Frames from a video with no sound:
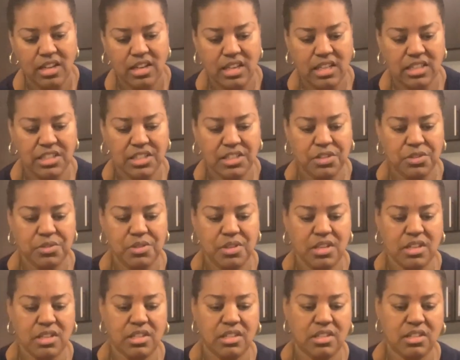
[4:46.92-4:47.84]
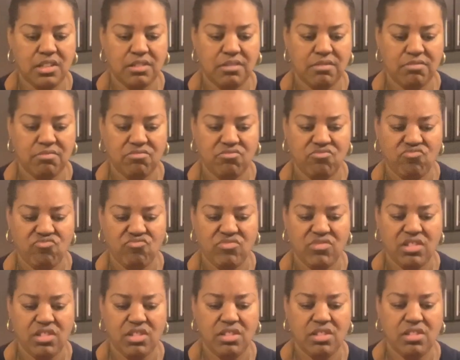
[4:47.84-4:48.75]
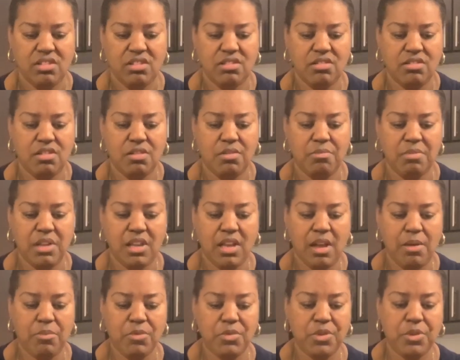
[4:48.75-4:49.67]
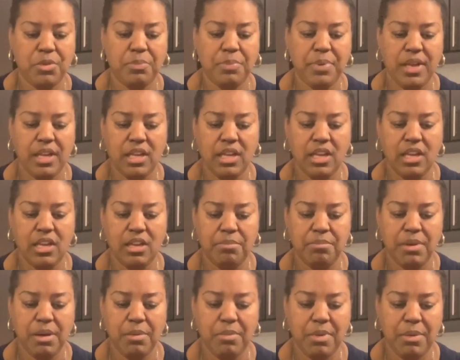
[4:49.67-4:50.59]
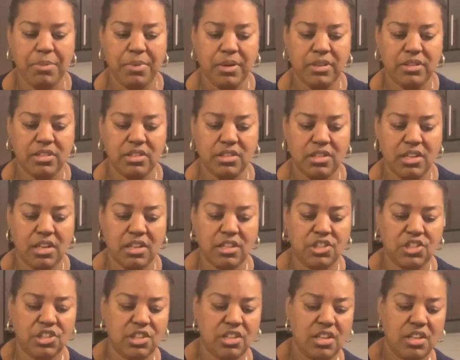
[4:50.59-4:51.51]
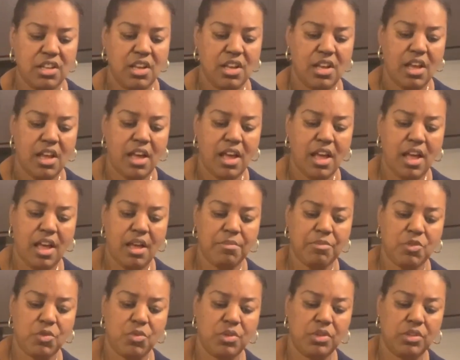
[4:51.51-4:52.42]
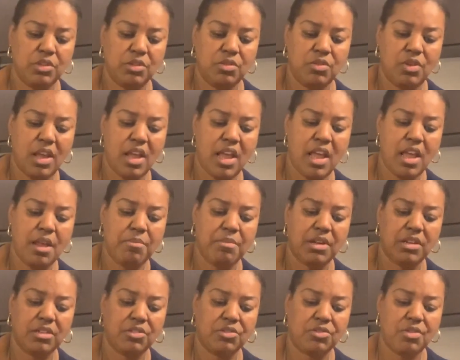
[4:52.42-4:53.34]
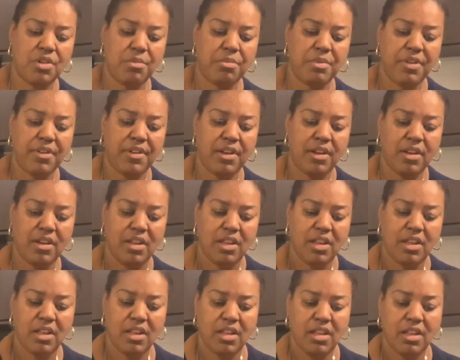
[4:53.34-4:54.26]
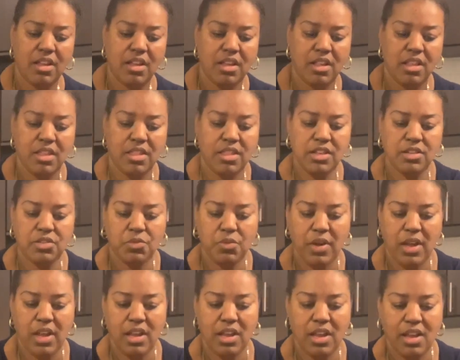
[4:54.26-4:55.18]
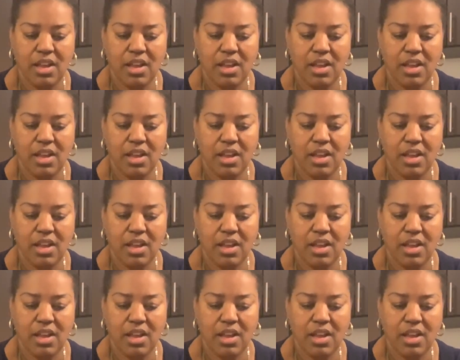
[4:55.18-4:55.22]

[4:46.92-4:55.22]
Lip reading: Let's do this. You know me, I'm real picky about my presentation. I'm going to add my strawberry this way.